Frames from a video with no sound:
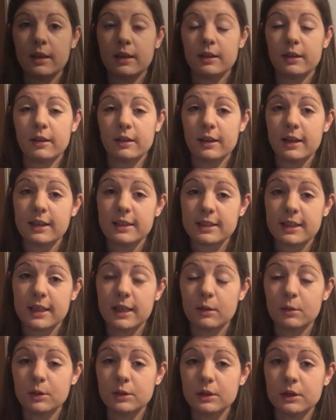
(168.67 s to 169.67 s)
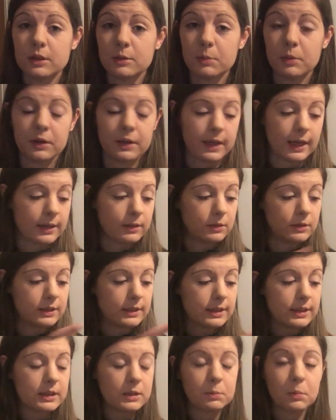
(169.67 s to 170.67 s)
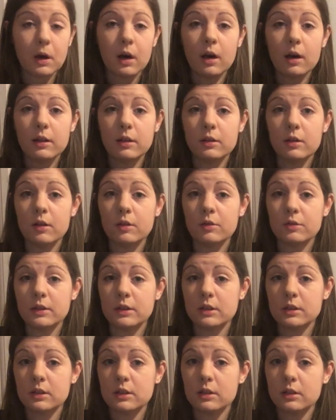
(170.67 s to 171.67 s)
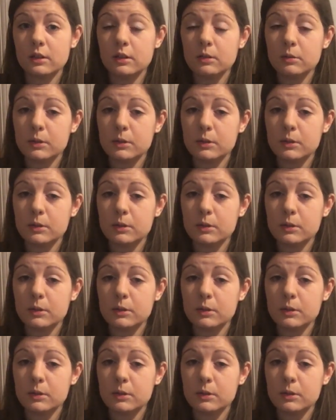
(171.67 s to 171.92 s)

Now the next thing I wanted to point out was this part of the dolphin's skull,